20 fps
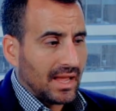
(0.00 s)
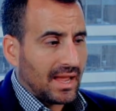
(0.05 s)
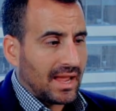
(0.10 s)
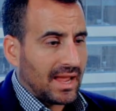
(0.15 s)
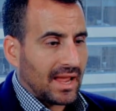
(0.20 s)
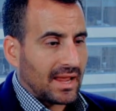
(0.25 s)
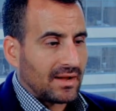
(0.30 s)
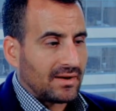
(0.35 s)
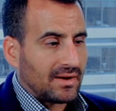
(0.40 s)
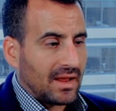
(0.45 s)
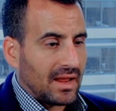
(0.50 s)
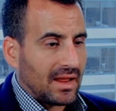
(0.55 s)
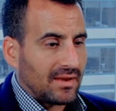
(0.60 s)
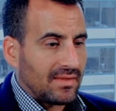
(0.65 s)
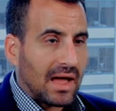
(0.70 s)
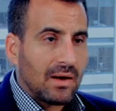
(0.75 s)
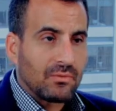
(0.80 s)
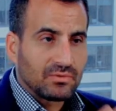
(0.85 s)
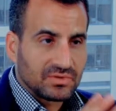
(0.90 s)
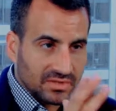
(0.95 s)
And
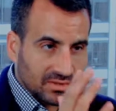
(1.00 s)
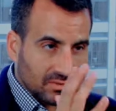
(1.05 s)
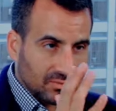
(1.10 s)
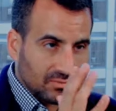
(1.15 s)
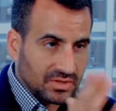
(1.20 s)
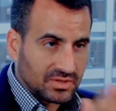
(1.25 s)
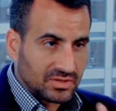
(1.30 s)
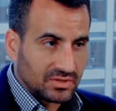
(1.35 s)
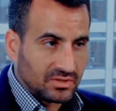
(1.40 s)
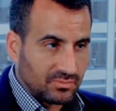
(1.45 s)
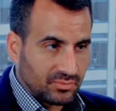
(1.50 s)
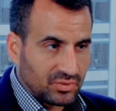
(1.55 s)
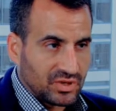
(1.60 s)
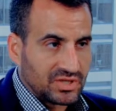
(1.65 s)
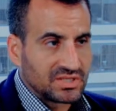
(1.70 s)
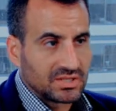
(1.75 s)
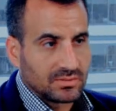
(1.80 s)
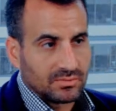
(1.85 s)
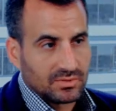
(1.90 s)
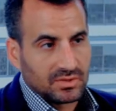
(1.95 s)
that was the original
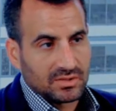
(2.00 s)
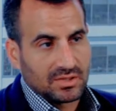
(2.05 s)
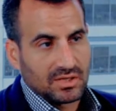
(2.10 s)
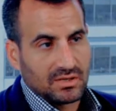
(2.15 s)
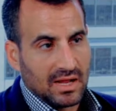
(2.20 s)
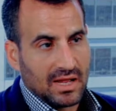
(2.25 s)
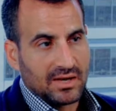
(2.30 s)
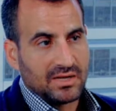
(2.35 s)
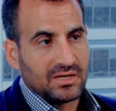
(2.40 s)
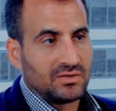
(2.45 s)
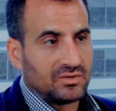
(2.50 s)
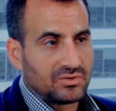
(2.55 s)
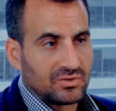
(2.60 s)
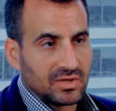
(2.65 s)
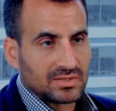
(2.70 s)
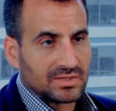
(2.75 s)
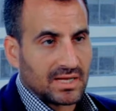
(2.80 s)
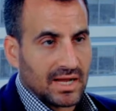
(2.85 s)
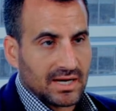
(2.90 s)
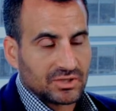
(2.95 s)
principle. How do you do
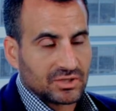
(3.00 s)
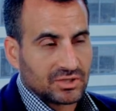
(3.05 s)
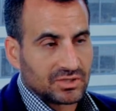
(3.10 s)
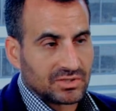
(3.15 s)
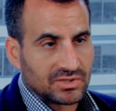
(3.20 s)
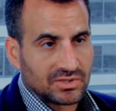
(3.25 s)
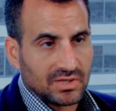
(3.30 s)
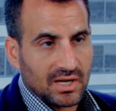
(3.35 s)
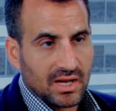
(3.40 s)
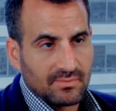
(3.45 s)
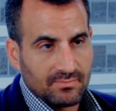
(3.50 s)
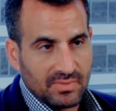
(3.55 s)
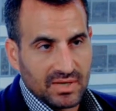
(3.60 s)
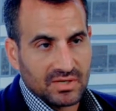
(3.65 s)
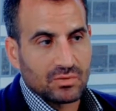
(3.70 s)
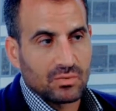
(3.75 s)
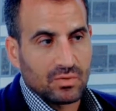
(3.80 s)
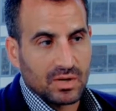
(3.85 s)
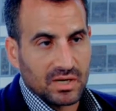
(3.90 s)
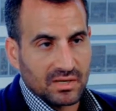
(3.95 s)
transactions? And
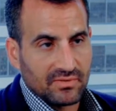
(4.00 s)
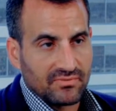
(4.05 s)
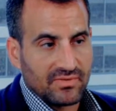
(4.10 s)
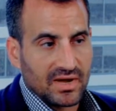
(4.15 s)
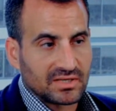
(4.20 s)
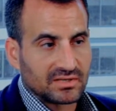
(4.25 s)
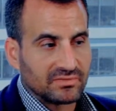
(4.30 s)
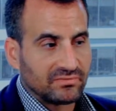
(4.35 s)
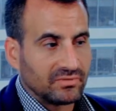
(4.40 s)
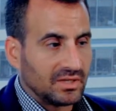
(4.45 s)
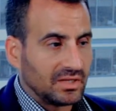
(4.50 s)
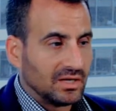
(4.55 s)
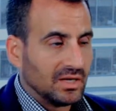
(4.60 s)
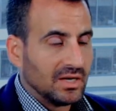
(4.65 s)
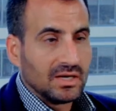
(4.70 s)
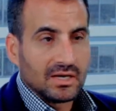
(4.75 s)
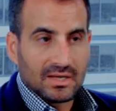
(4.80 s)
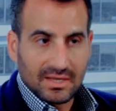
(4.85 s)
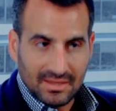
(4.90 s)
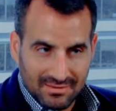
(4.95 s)
Bitcoin effectively,
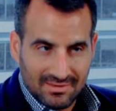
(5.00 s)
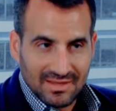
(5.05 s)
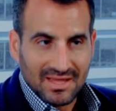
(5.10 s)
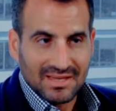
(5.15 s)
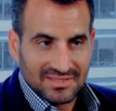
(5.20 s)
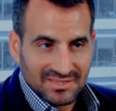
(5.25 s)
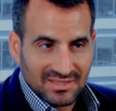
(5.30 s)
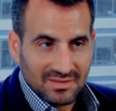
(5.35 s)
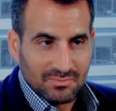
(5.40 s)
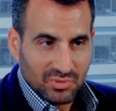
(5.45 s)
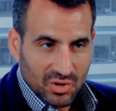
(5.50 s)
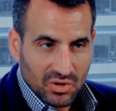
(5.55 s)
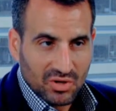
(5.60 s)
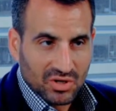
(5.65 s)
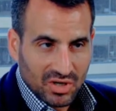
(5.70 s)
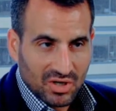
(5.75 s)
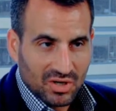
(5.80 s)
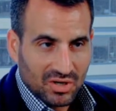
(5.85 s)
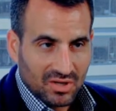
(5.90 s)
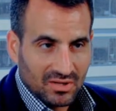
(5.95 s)
it's the
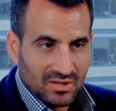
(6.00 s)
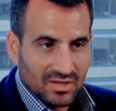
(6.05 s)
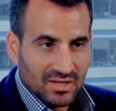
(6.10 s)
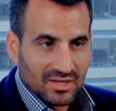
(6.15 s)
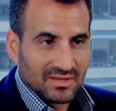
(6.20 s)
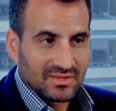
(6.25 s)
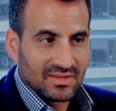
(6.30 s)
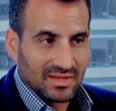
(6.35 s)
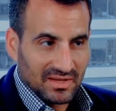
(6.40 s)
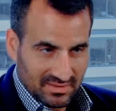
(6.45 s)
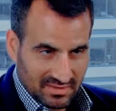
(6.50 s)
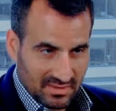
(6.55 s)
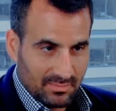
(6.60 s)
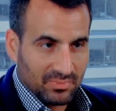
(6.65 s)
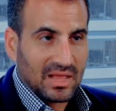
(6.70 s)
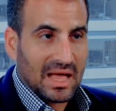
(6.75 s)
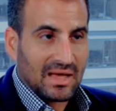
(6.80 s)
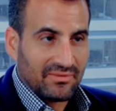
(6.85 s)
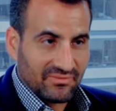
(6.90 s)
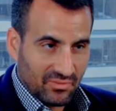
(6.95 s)
protocol, the
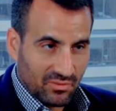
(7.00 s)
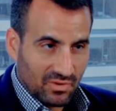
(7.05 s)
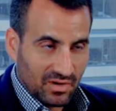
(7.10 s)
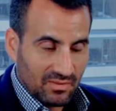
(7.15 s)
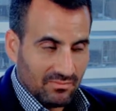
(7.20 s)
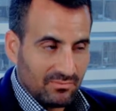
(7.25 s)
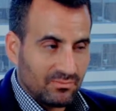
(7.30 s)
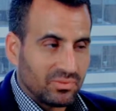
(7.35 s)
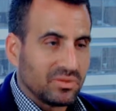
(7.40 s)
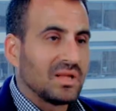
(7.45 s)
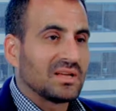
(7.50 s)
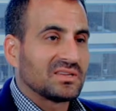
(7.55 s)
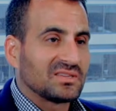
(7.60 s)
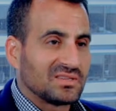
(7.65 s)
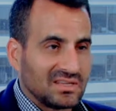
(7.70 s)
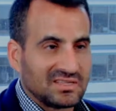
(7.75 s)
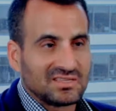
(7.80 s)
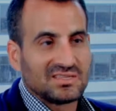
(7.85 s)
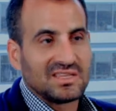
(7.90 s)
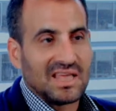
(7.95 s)
platform, plus
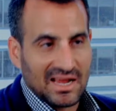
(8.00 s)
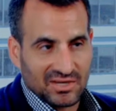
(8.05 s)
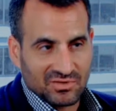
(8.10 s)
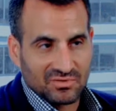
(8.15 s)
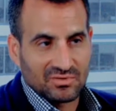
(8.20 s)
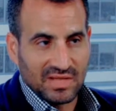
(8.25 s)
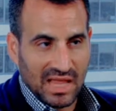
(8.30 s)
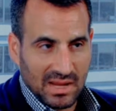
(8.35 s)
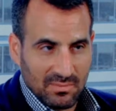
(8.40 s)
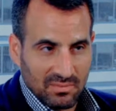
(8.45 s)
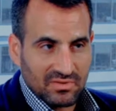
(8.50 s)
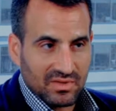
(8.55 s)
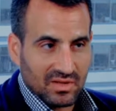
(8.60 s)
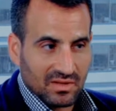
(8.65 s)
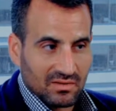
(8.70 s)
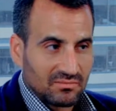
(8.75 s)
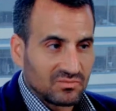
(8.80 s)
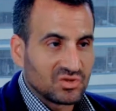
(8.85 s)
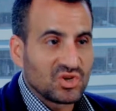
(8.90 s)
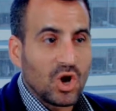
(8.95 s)
it's the actual name of
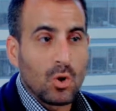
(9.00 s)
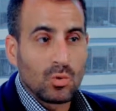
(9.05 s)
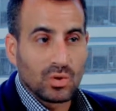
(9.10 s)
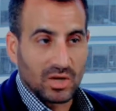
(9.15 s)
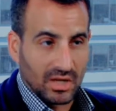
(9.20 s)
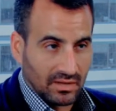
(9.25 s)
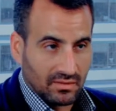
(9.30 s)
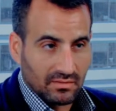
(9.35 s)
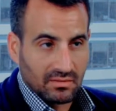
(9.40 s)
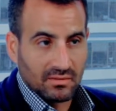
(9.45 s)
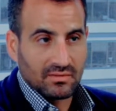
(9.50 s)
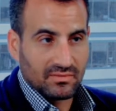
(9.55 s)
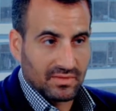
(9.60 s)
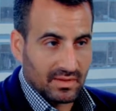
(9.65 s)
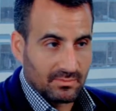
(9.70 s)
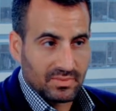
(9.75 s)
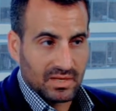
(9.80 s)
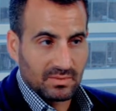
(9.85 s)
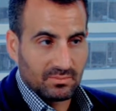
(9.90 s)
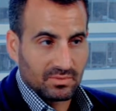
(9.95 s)
the token
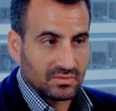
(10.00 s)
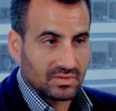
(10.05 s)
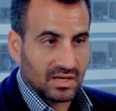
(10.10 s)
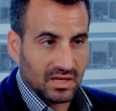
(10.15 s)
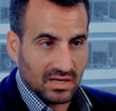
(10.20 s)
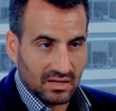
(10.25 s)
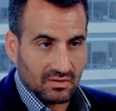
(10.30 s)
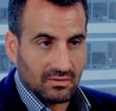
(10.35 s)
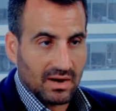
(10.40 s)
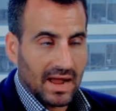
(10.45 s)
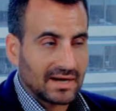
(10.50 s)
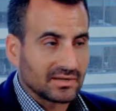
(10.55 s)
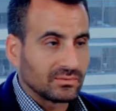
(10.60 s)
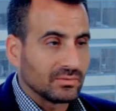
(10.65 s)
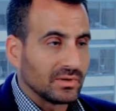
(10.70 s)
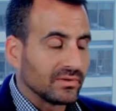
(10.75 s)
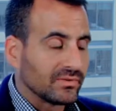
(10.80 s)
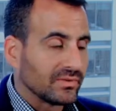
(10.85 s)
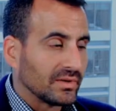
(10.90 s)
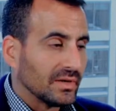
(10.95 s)
that people can interact
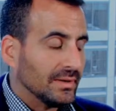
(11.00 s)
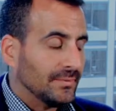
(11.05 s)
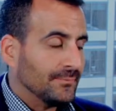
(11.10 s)
with.